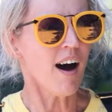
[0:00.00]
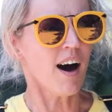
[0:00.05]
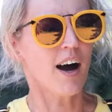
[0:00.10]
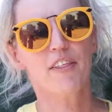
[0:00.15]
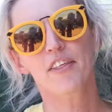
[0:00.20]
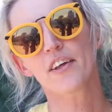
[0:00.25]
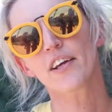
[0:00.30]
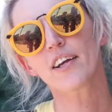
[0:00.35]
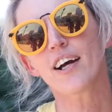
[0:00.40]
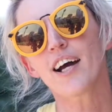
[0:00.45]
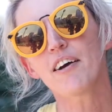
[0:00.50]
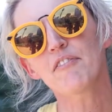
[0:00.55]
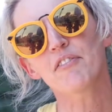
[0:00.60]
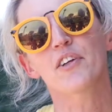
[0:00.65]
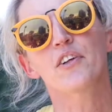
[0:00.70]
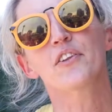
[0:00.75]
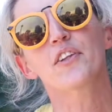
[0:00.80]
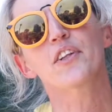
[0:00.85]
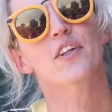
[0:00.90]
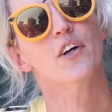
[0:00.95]
I think I've
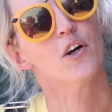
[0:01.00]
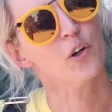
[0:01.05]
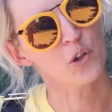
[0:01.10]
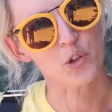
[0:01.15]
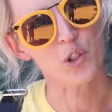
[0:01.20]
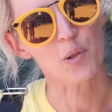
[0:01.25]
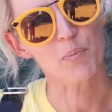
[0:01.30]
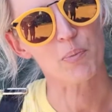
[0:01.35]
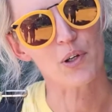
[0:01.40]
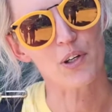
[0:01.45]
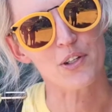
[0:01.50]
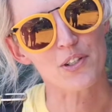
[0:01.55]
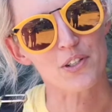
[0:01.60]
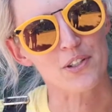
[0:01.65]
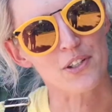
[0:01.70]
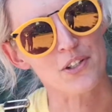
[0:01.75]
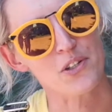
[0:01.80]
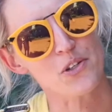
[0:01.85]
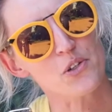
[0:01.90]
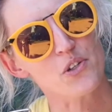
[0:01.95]
learned that the only person
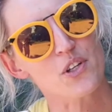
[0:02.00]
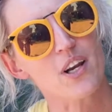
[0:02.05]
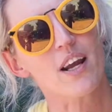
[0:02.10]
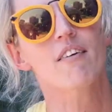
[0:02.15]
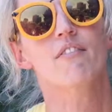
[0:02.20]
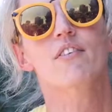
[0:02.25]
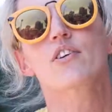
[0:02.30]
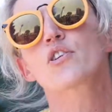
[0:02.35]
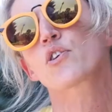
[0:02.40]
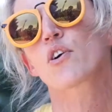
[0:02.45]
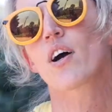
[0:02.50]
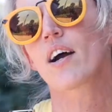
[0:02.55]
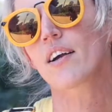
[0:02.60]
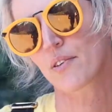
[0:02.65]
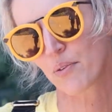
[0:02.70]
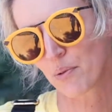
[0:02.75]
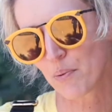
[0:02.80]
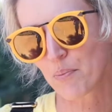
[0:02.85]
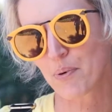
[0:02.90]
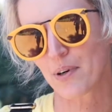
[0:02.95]
that you should ever try
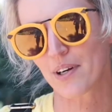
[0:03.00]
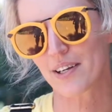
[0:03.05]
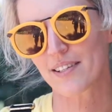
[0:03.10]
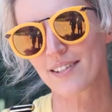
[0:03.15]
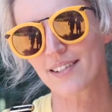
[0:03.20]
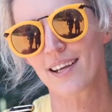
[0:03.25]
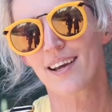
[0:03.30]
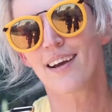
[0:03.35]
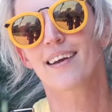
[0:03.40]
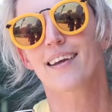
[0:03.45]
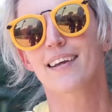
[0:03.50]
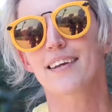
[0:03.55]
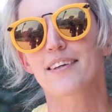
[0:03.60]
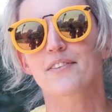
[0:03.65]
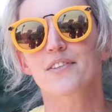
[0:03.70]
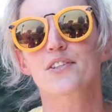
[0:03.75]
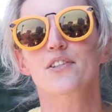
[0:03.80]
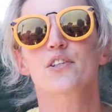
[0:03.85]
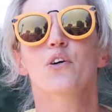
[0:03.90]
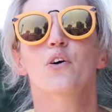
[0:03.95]
to impress
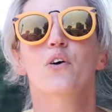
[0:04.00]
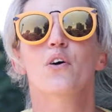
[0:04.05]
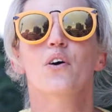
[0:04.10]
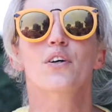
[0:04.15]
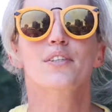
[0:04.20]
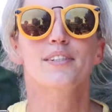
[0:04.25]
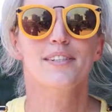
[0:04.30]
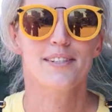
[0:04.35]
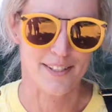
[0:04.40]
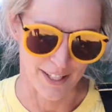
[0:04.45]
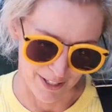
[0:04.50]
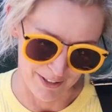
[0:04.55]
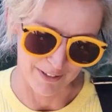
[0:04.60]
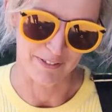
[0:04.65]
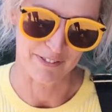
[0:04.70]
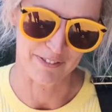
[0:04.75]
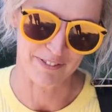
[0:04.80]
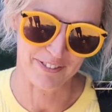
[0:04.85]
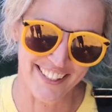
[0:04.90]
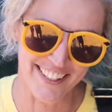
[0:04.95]
is yourself.
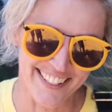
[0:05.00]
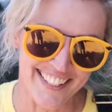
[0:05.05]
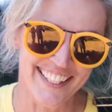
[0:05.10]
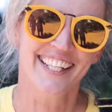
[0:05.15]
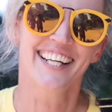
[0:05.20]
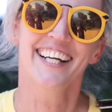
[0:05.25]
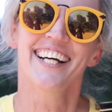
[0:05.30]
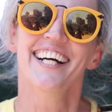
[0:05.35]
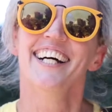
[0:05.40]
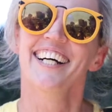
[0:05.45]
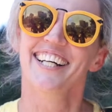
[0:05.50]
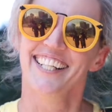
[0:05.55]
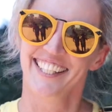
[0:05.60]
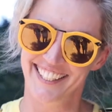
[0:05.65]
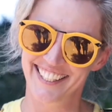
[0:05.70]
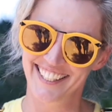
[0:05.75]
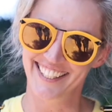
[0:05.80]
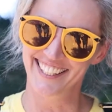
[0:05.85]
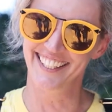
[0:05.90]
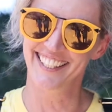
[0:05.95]
Oh,
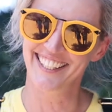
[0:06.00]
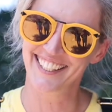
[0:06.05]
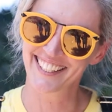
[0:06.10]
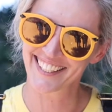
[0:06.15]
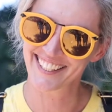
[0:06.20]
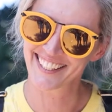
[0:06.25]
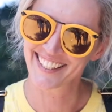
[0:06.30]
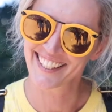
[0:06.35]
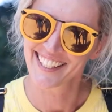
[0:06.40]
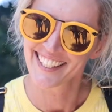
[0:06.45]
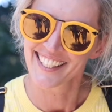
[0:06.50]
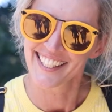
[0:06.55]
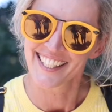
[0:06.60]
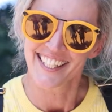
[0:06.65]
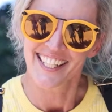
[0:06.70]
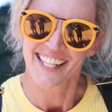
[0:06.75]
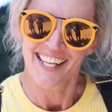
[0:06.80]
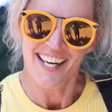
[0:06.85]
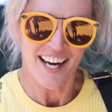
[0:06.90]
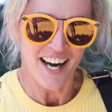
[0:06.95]
and how do you impress
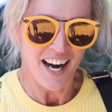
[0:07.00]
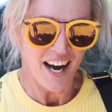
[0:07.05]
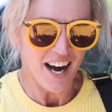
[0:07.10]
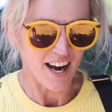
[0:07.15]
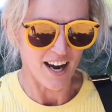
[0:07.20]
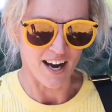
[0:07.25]
yourself?